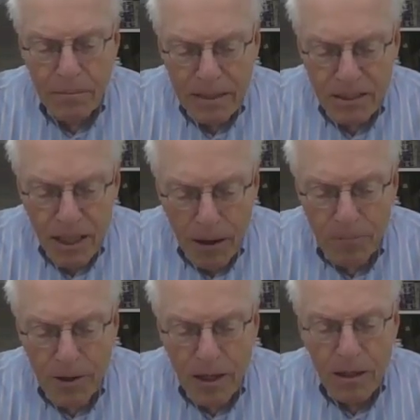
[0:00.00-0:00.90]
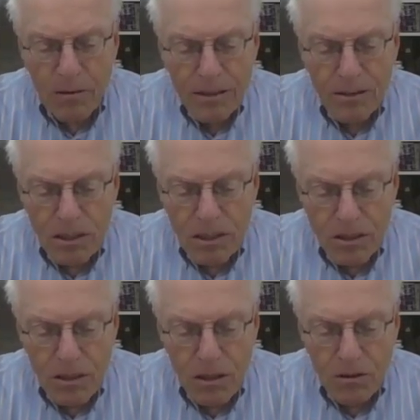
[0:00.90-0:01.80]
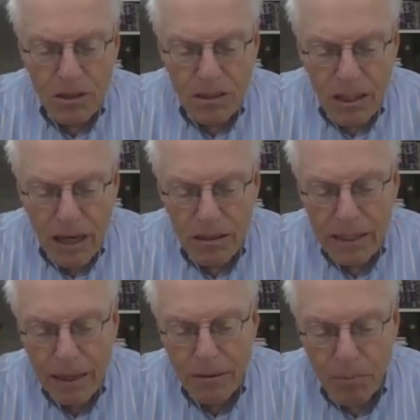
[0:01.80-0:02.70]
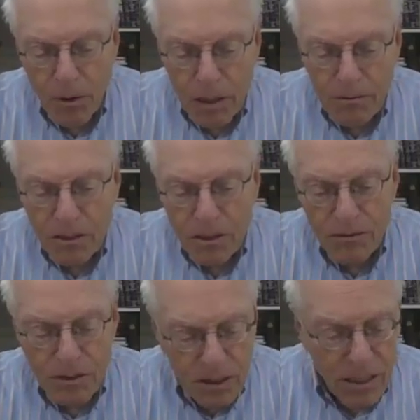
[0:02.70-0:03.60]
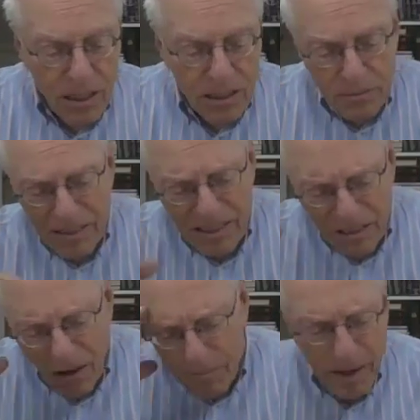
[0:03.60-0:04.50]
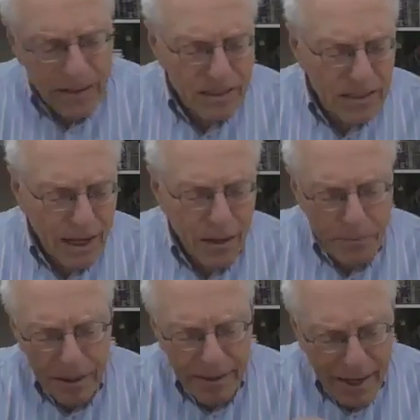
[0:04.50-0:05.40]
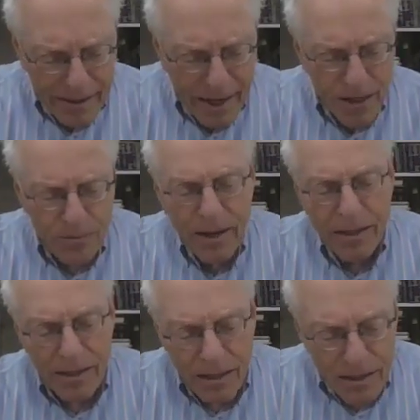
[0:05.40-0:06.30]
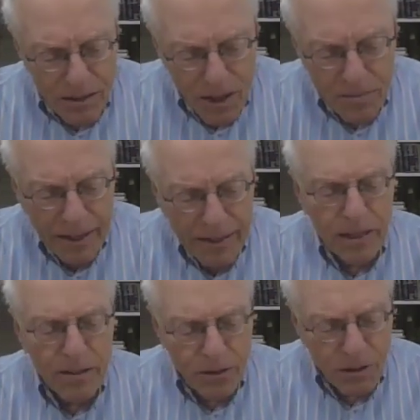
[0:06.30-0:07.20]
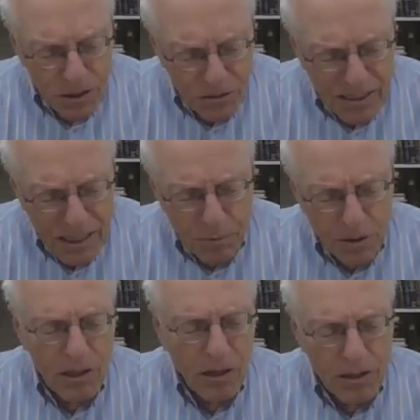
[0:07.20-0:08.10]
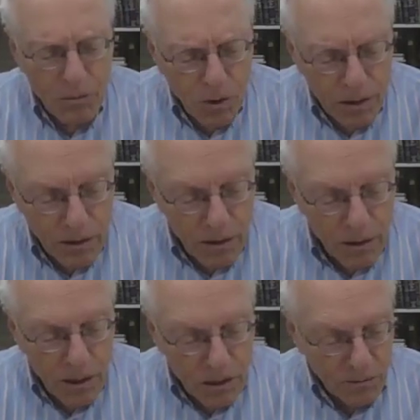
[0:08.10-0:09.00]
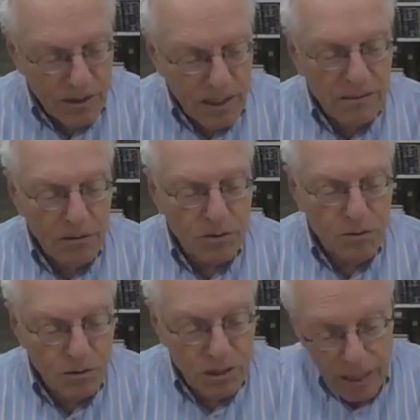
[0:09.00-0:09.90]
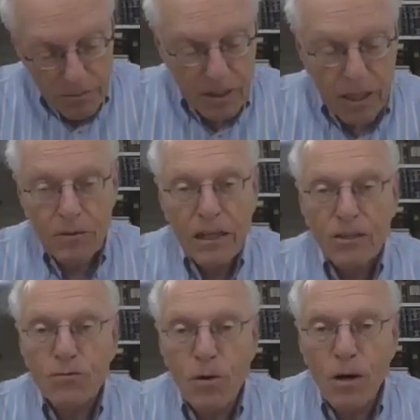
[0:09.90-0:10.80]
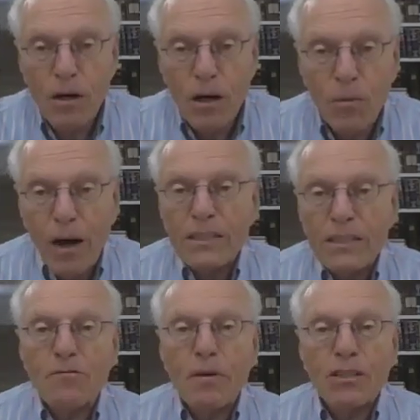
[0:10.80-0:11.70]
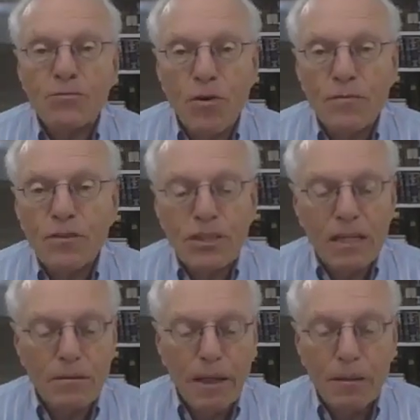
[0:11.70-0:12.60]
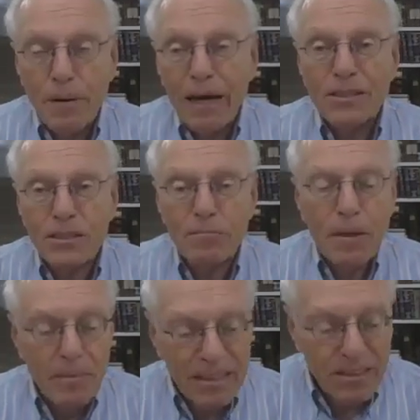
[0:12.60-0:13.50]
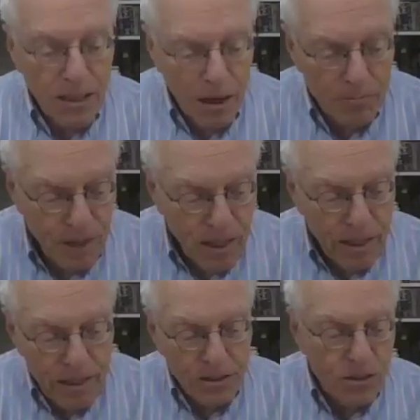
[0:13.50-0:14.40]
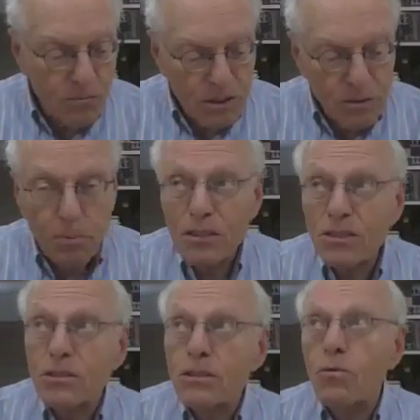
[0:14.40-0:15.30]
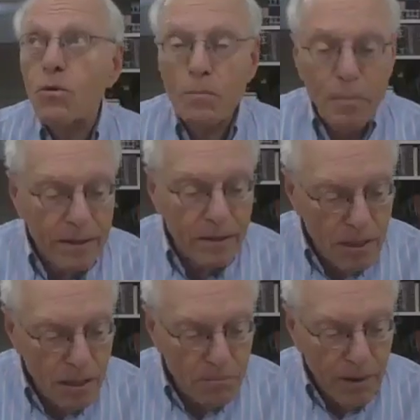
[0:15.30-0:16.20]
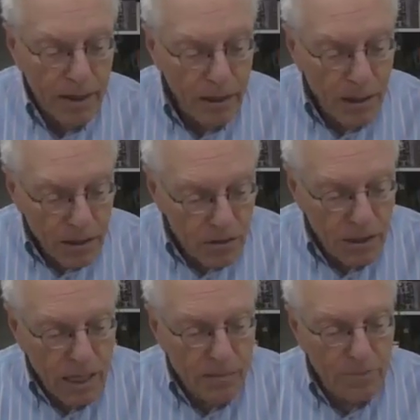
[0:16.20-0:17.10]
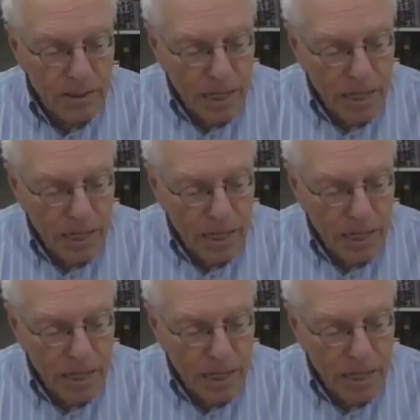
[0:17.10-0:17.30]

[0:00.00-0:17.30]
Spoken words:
mixed up. Rashi says shenosin schar lekama polim. So he might say, "Oh, I paid this guy, I paid that guy already." So he might get confused. So he said, "Put it on the worker." So let him collect without a shvua. Why does he have to make a shvua? If you're saying the balabayis could be mixed up, he doesn't know, the boss doesn't know who he paid and who he didn't pay. So let